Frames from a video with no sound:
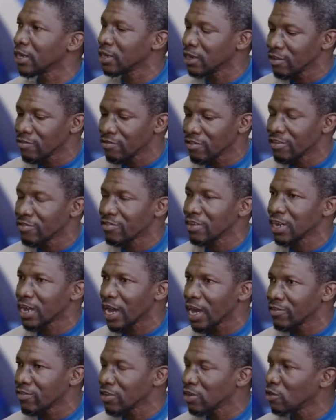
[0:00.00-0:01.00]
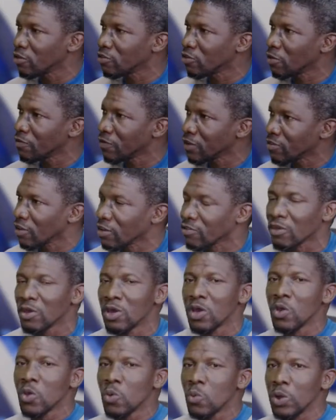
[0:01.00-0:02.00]
and these district ICT officers
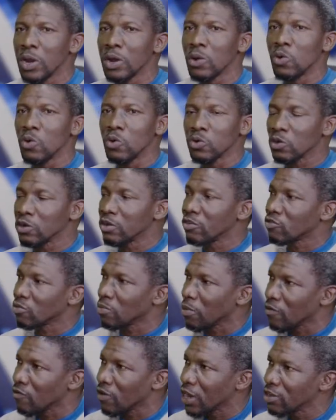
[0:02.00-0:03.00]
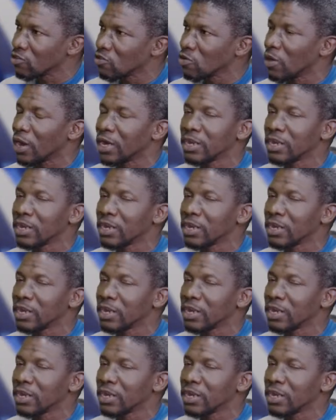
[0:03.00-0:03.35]
will go to the supervisor,